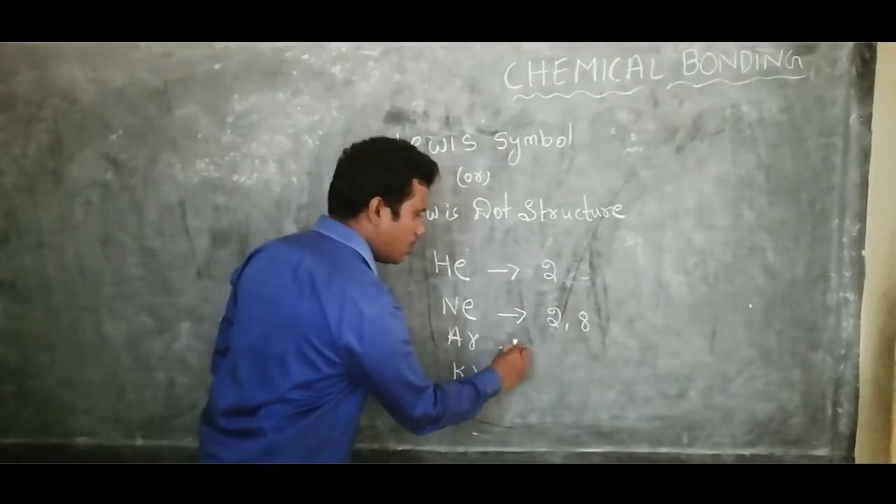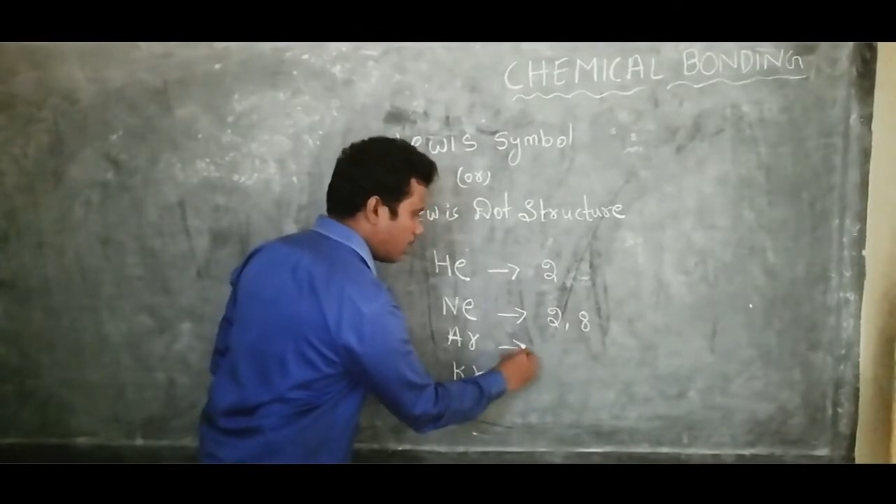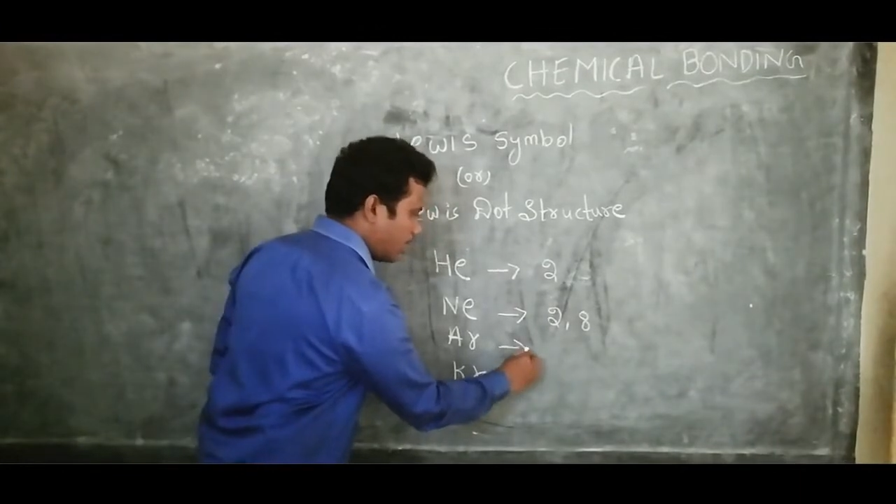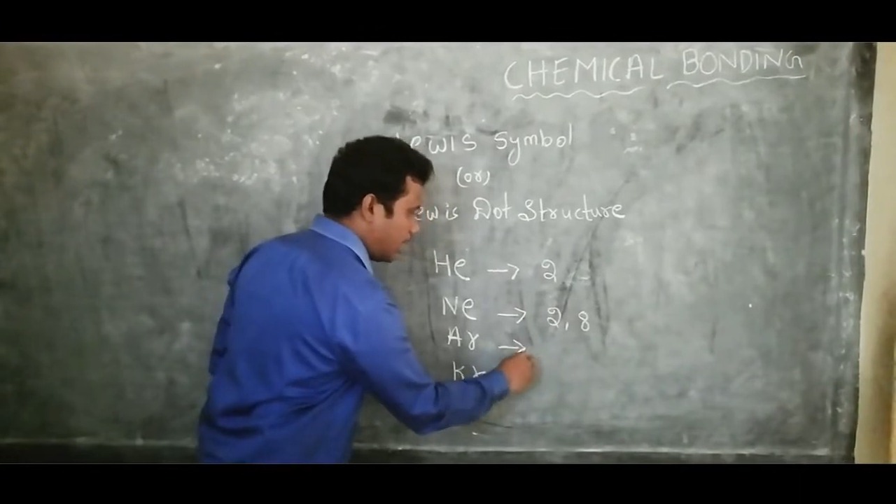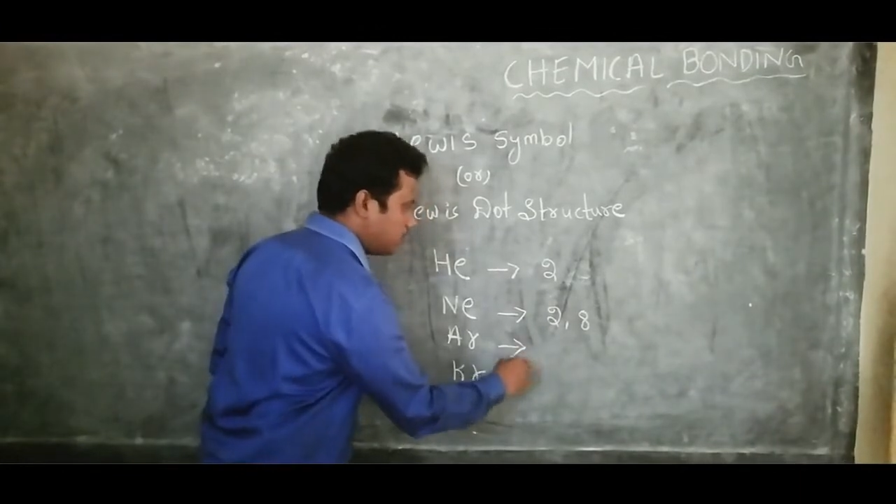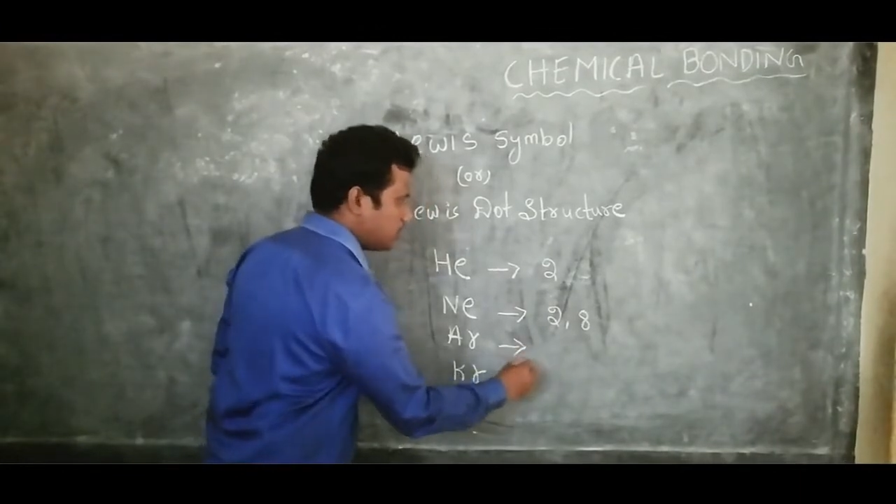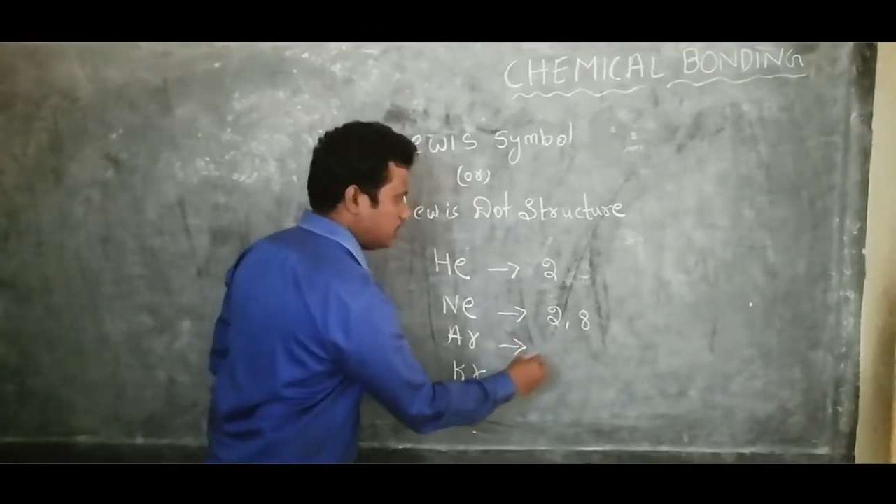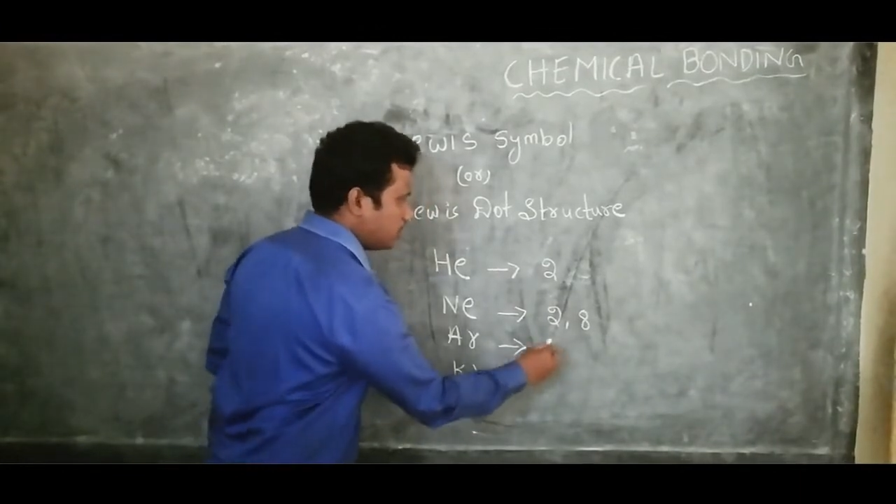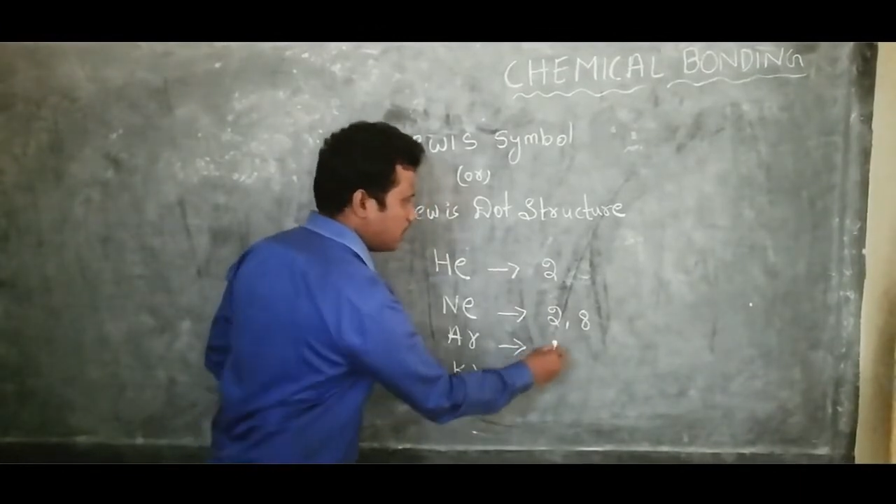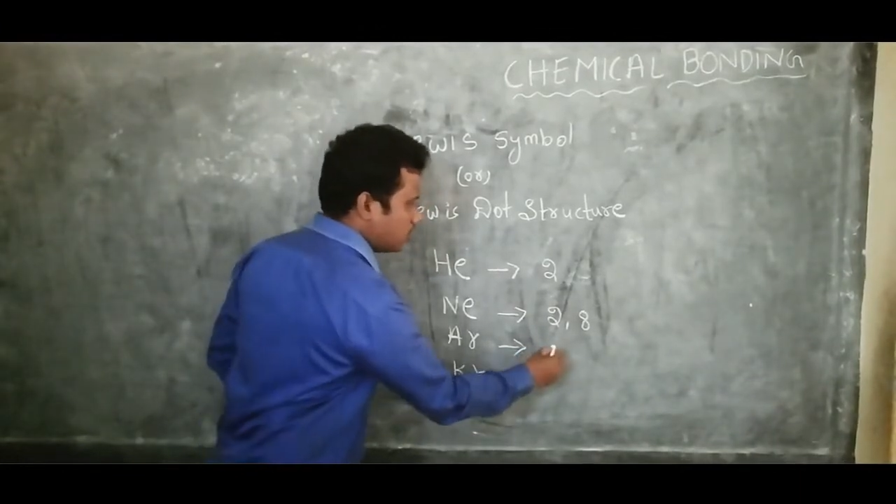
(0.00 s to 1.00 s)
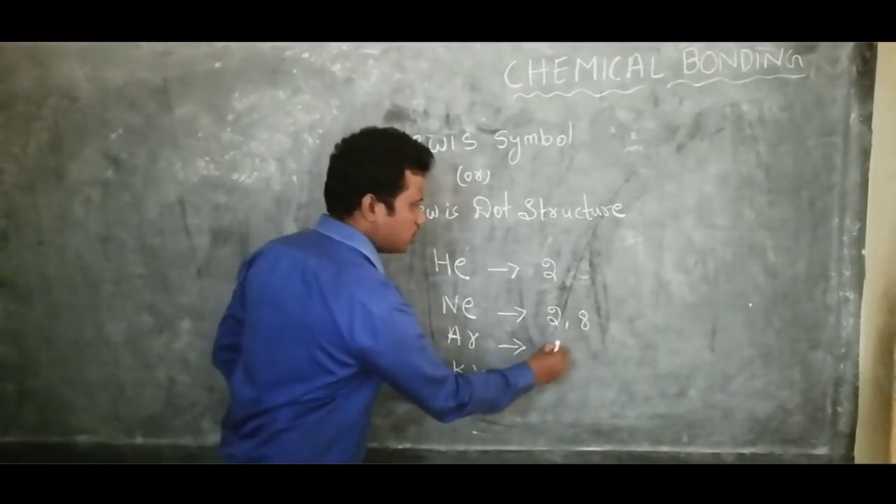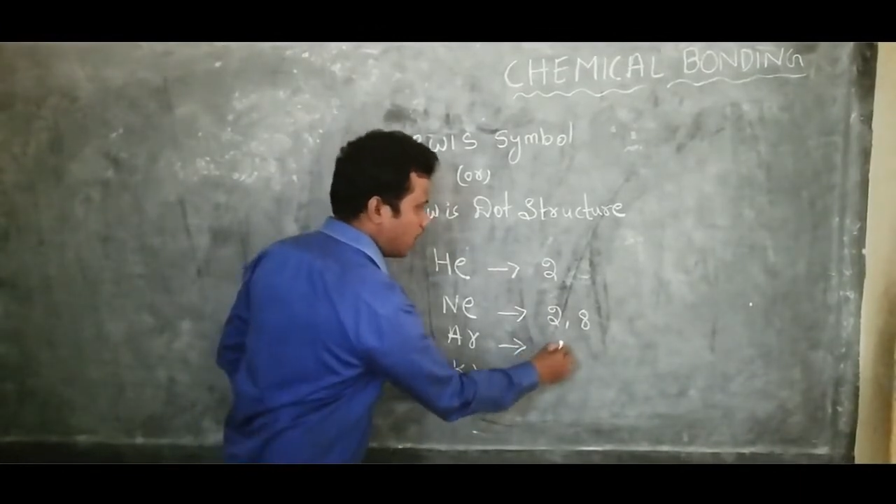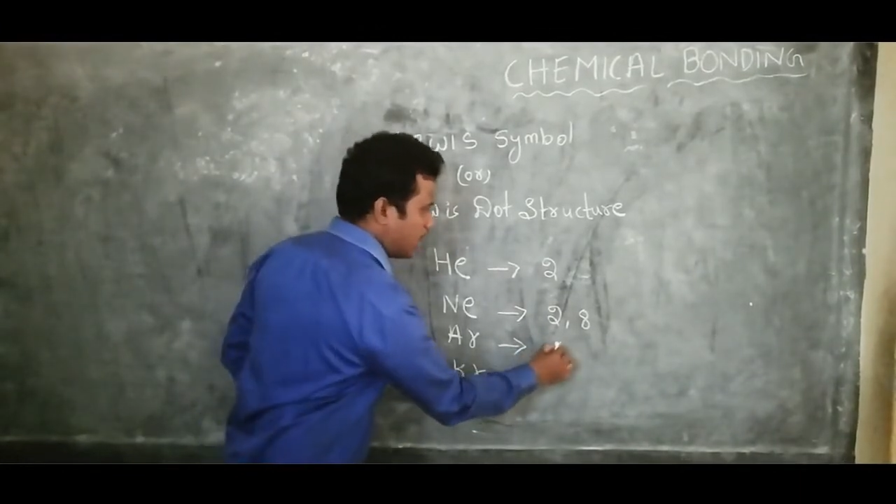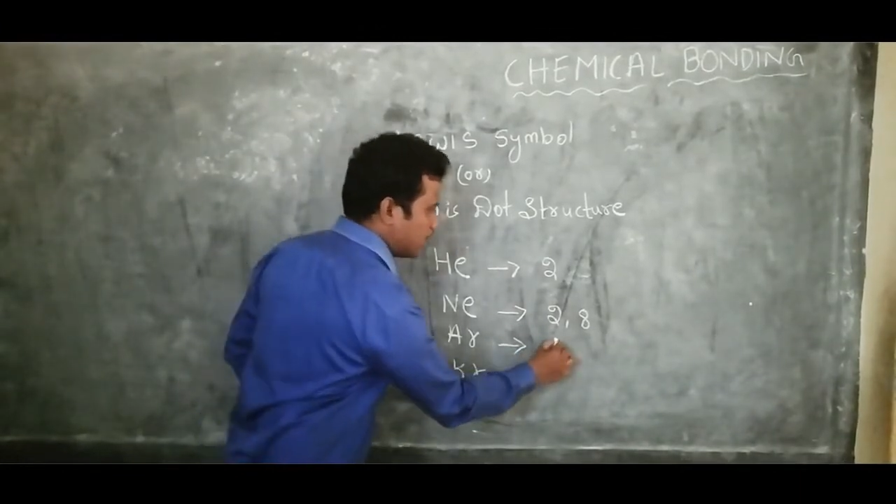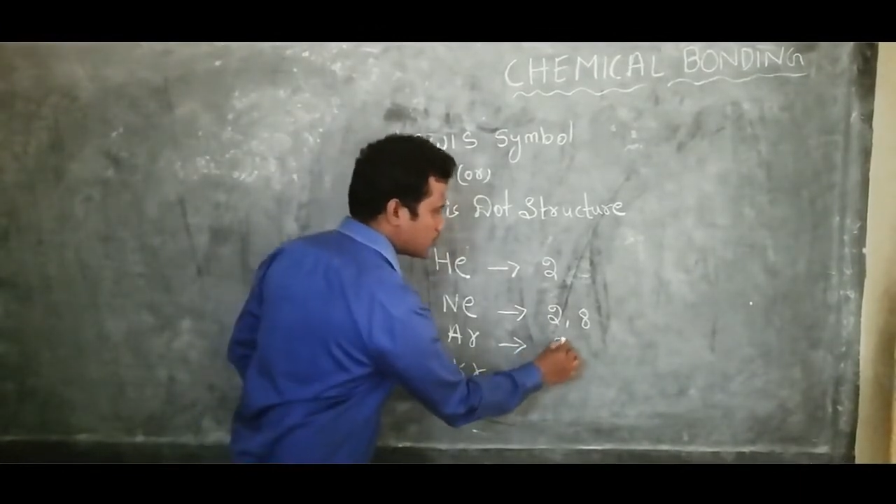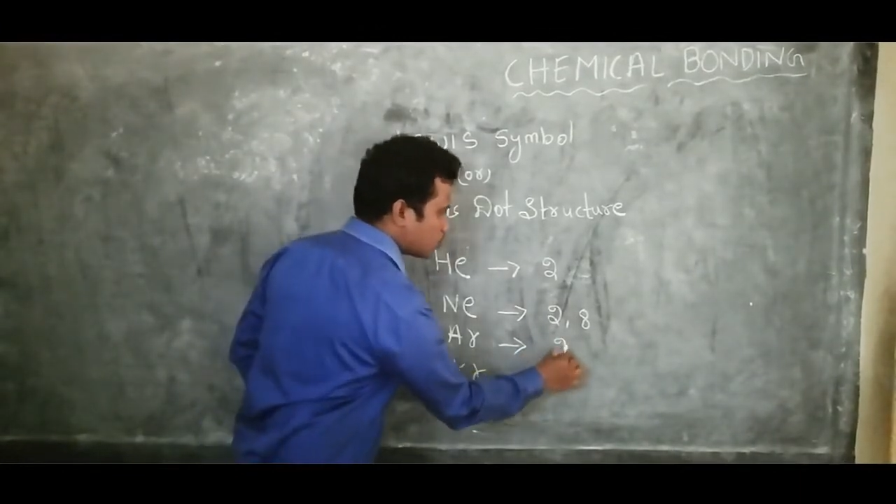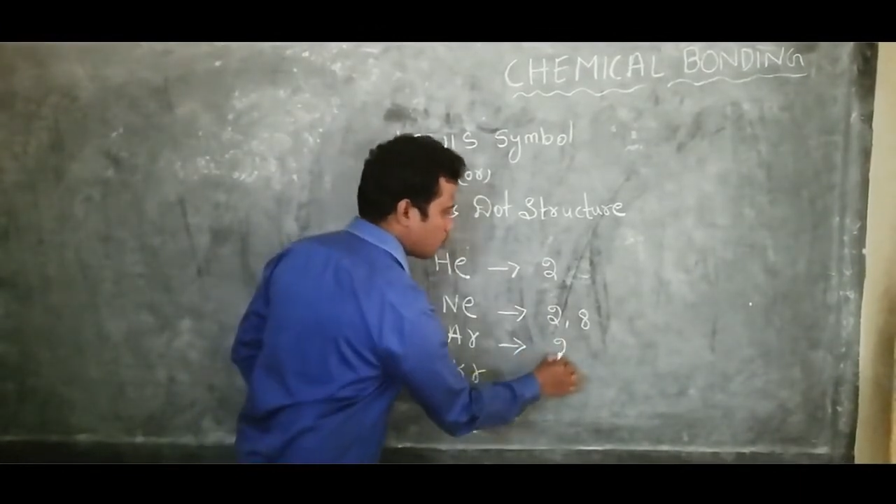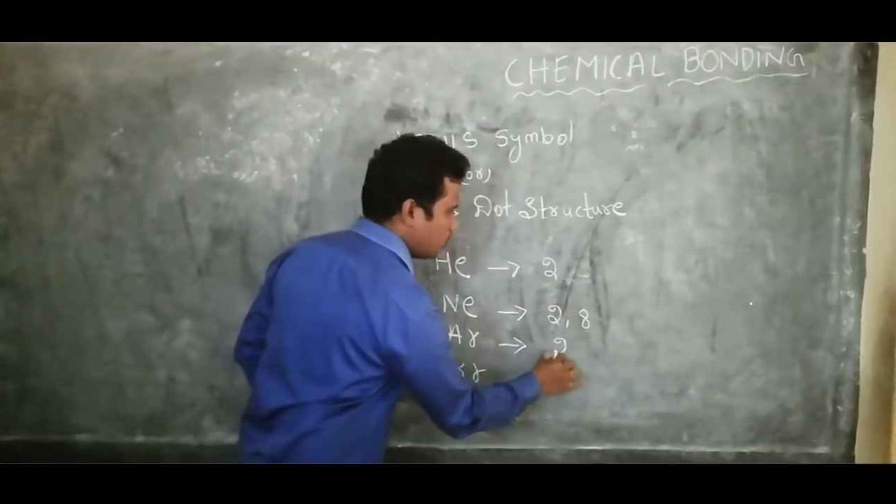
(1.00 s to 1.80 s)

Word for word: 18 the electronic